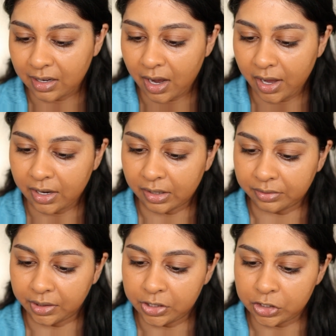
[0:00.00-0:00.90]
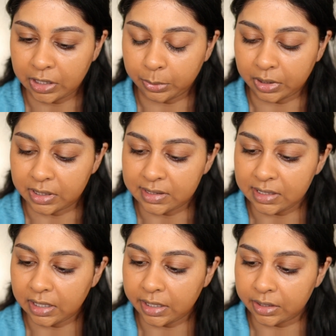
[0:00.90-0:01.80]
high coverage liquid
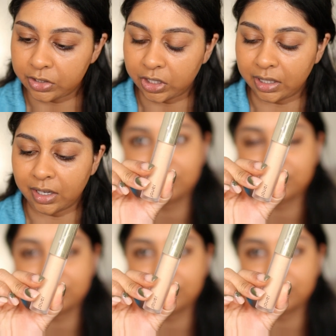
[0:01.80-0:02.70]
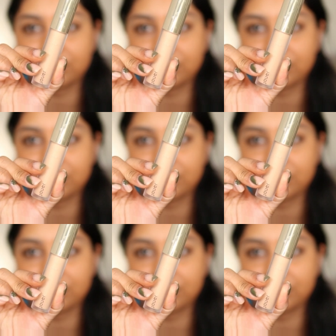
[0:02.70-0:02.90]
concealer in the shade honey i